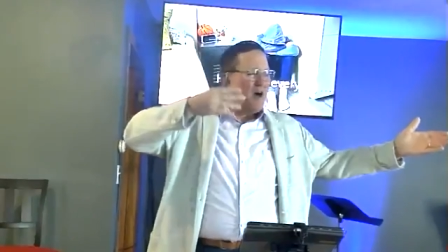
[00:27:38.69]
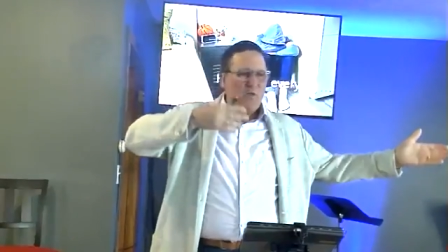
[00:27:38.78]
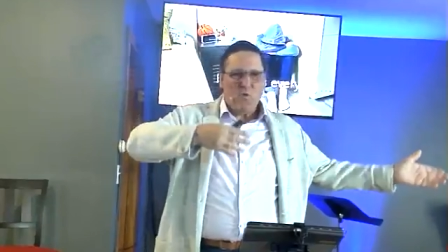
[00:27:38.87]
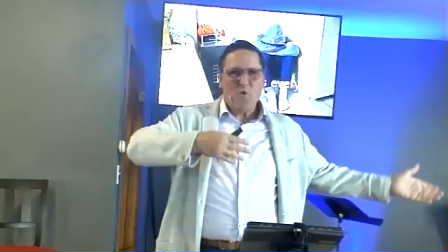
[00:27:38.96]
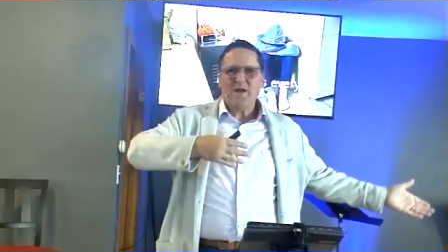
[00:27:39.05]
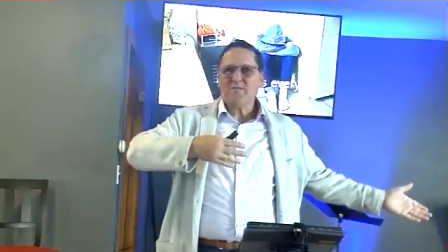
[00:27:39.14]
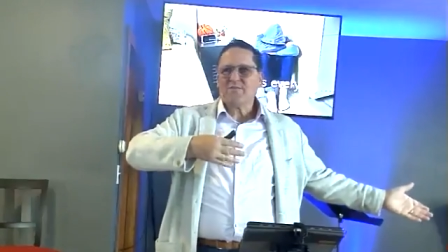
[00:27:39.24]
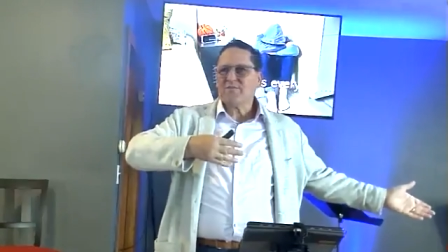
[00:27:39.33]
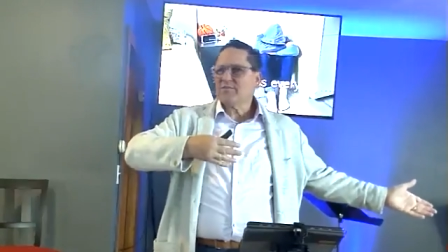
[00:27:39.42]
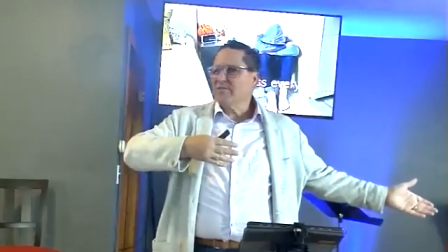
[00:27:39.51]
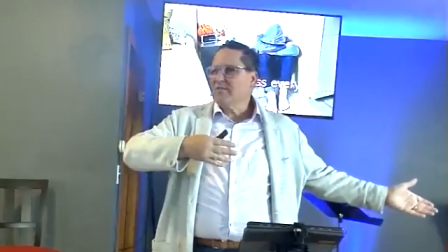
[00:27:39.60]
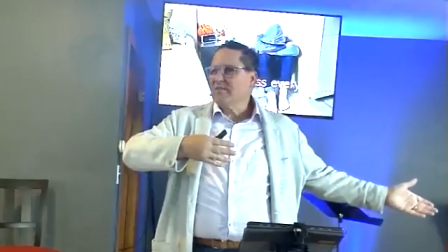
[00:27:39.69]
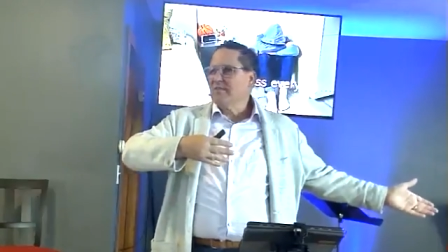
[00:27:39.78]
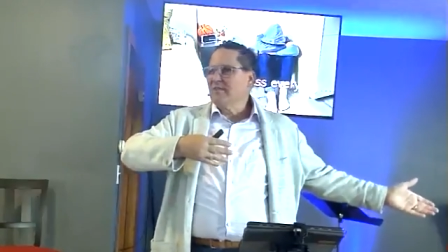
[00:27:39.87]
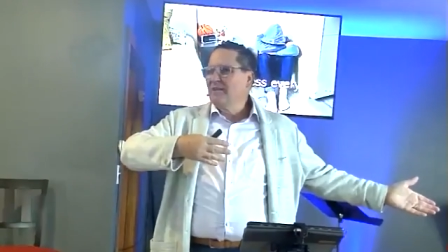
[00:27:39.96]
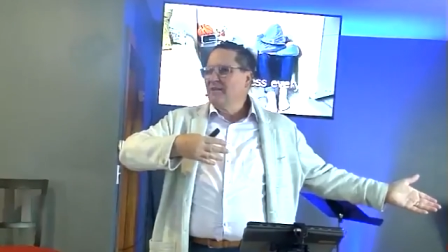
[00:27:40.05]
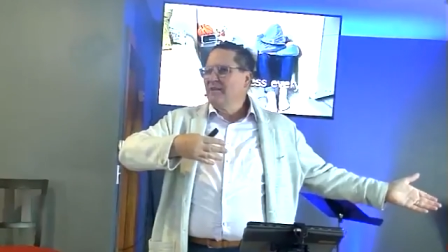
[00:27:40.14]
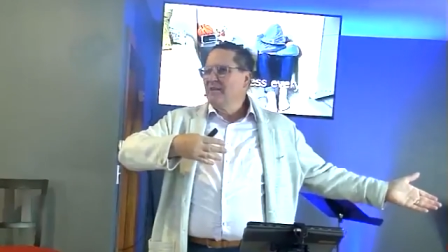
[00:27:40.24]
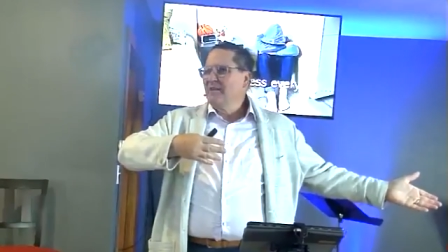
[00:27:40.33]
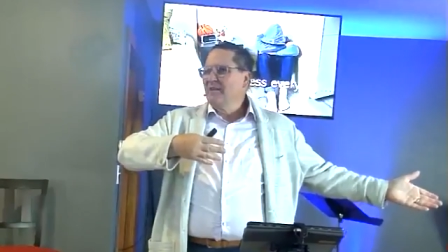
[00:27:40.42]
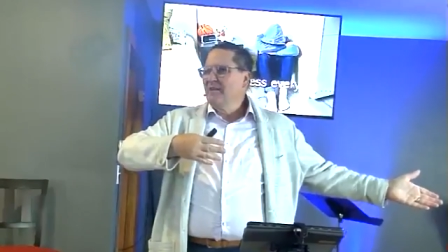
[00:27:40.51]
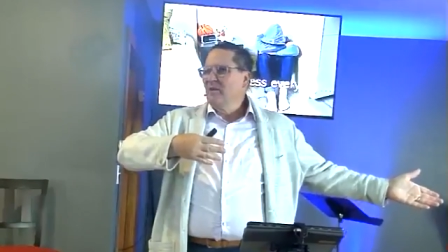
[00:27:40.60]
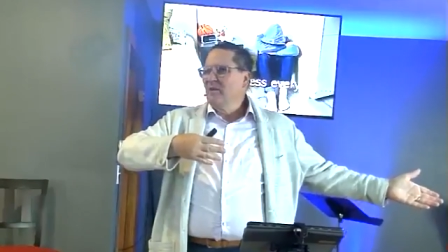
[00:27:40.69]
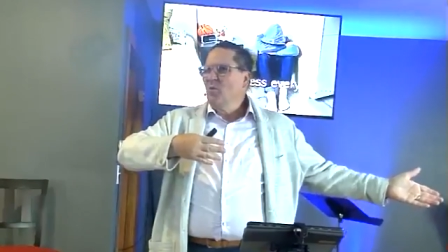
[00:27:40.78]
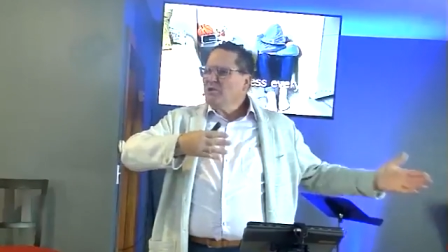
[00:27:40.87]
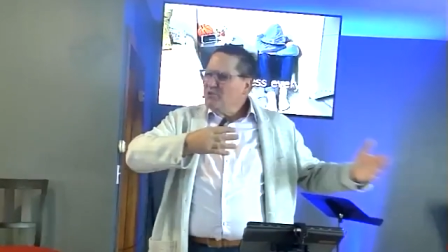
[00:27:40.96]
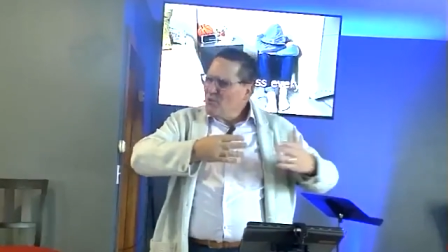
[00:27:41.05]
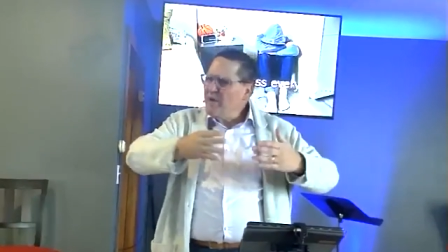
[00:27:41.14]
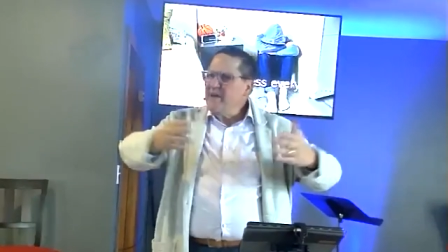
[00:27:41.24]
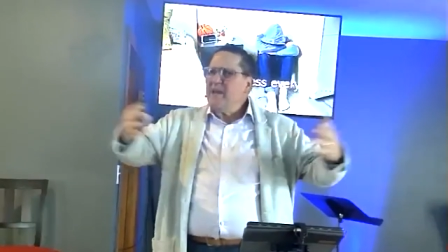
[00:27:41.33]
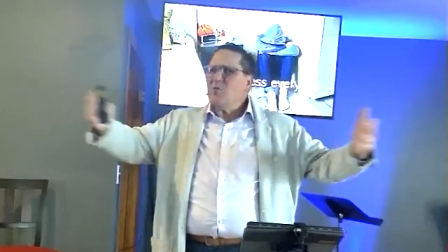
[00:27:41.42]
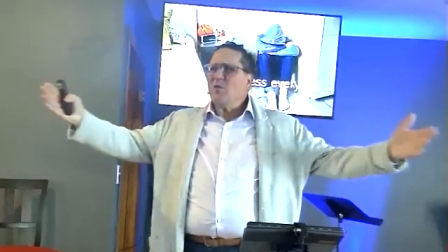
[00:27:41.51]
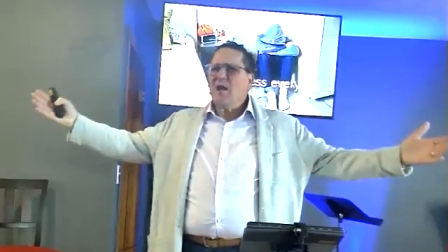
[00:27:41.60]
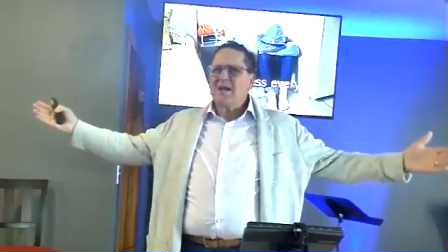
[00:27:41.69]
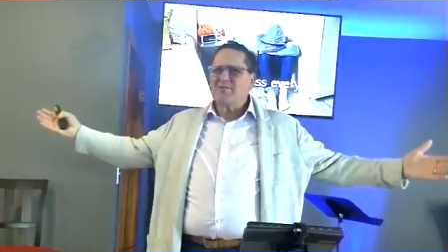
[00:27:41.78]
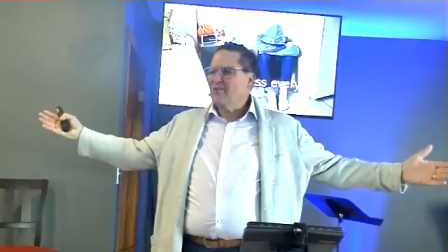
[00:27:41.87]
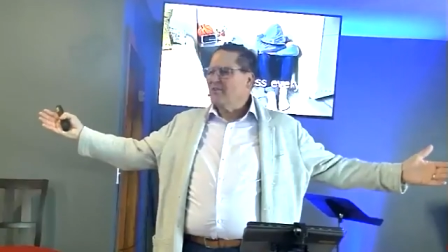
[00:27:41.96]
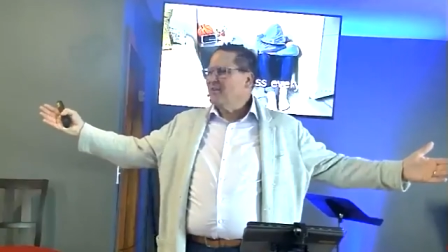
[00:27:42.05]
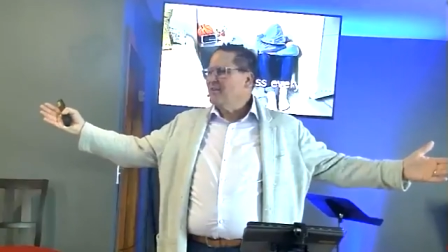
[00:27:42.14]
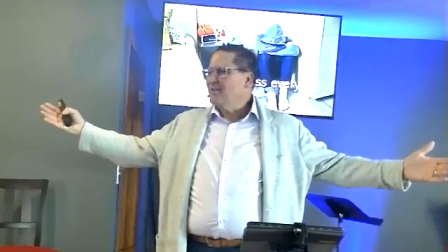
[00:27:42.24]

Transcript: other ways? What's the great equalizer?